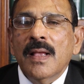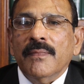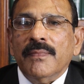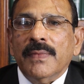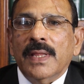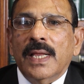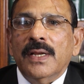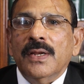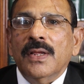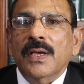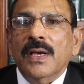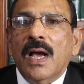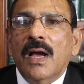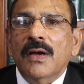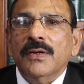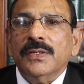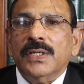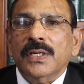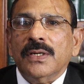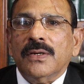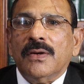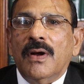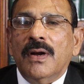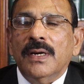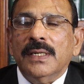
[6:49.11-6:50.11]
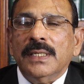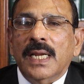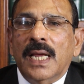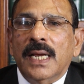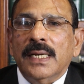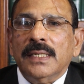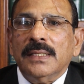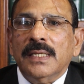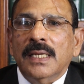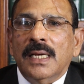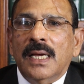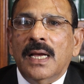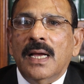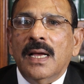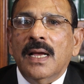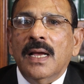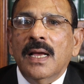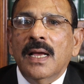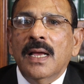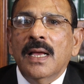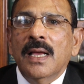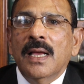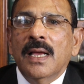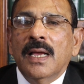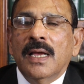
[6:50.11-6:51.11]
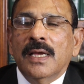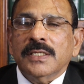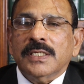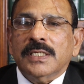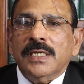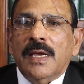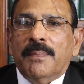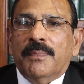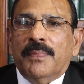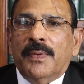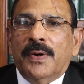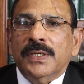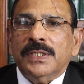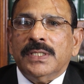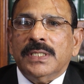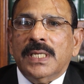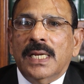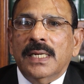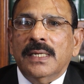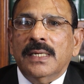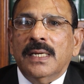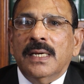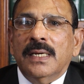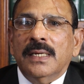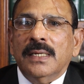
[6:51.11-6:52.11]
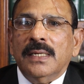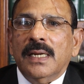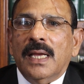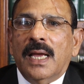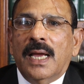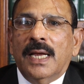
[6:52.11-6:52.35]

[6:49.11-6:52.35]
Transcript: Then you have to contact the support center